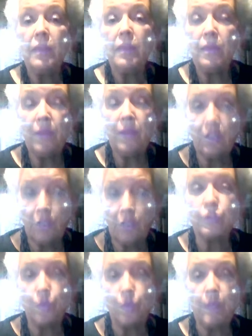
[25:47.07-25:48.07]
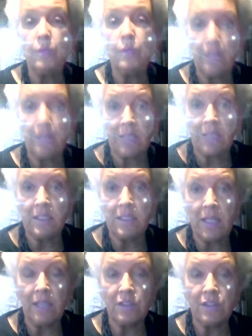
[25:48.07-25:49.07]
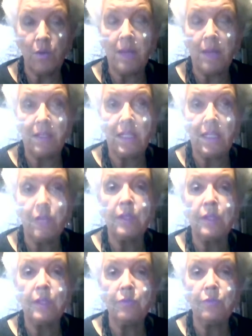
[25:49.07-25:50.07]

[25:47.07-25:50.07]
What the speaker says: The closer we will get to that. So I think hearing from